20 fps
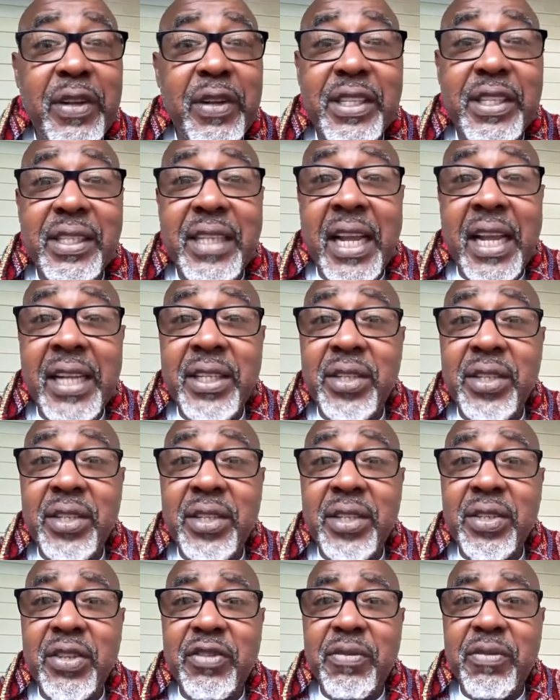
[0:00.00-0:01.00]
stages
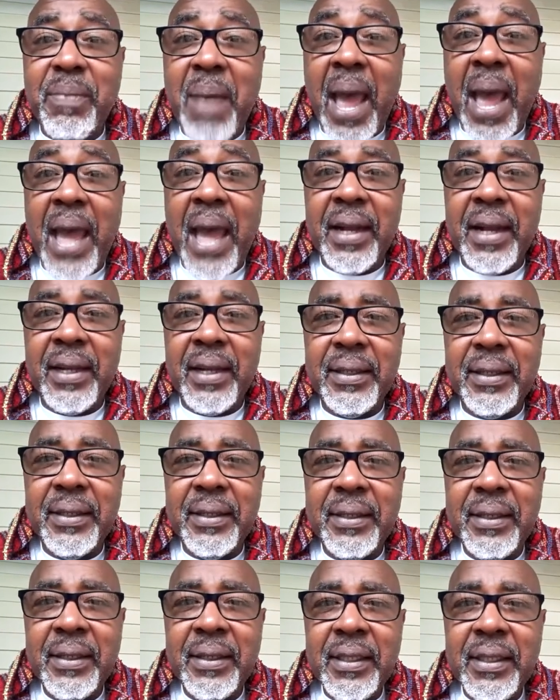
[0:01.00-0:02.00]
of matter.
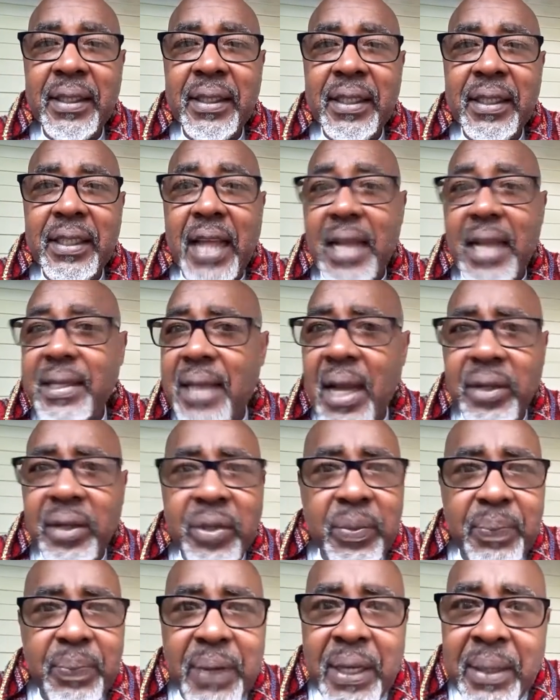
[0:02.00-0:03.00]
That's how you
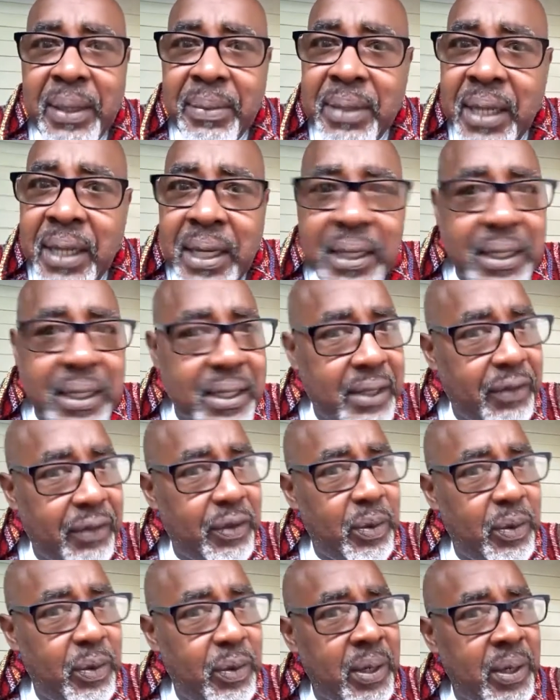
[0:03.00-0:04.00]
beamed in, because if
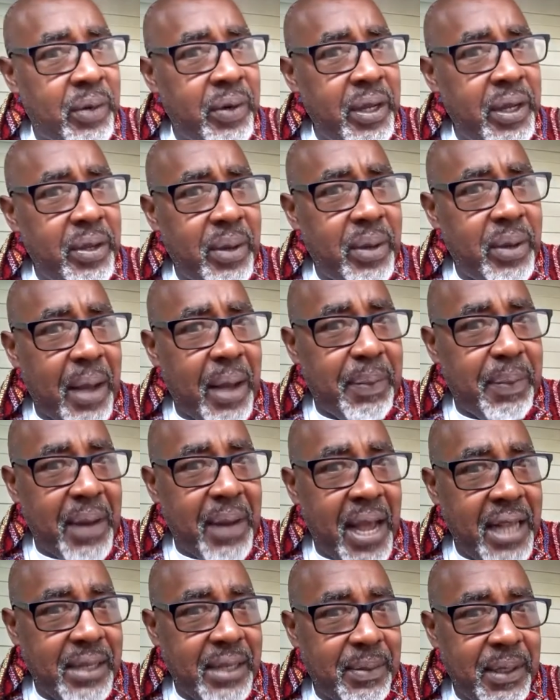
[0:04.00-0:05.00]
you agree you got
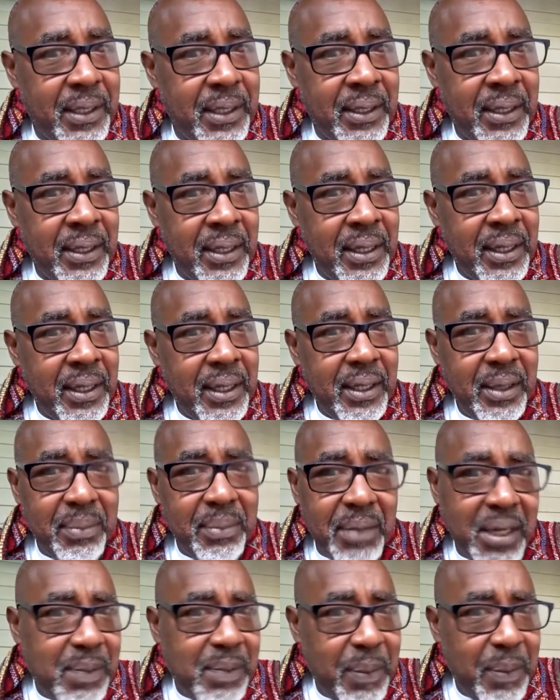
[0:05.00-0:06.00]
plasma, you
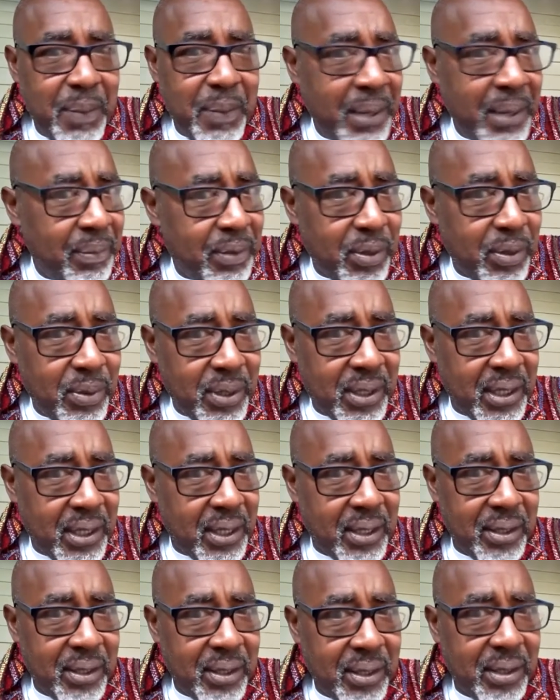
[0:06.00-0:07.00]
must be beamed through the
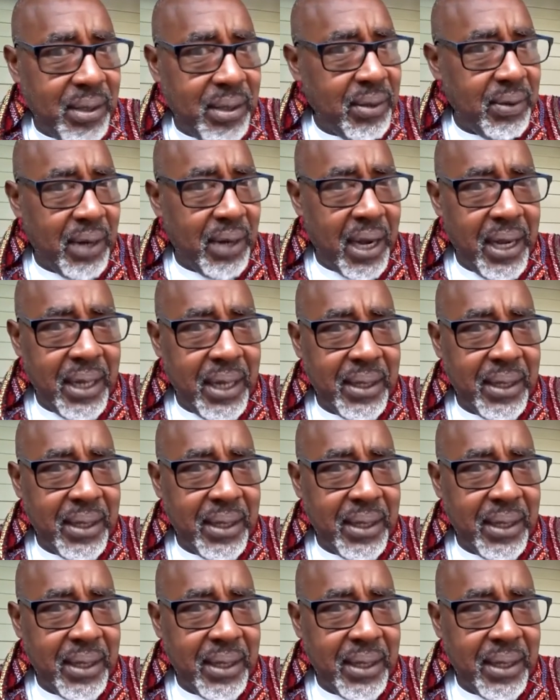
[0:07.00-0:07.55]
sun too, right?